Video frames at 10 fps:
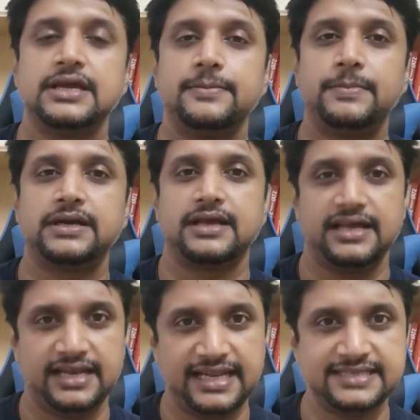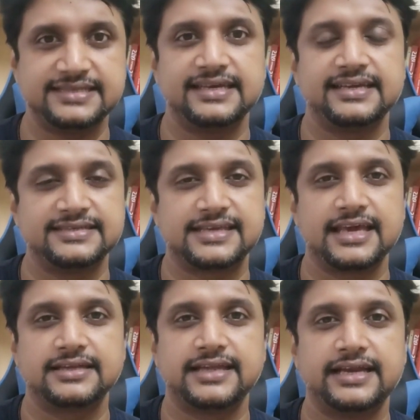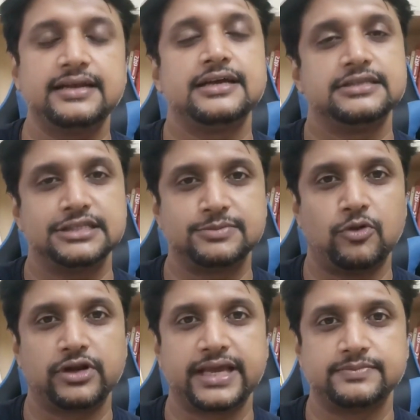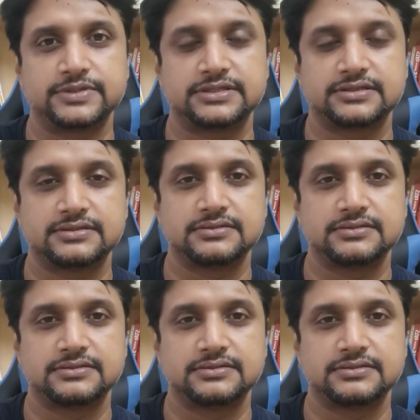but less riskier than the small caps.